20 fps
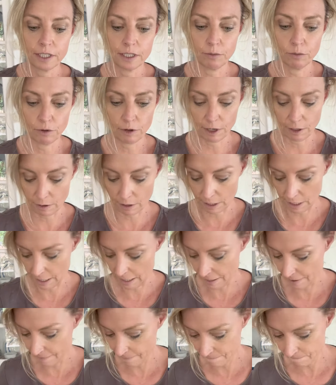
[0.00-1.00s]
brown
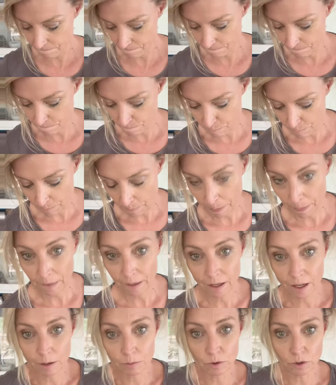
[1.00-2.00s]
colour.
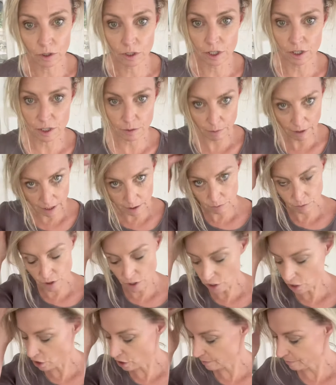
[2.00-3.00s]
I'm not going to use a paintbrush.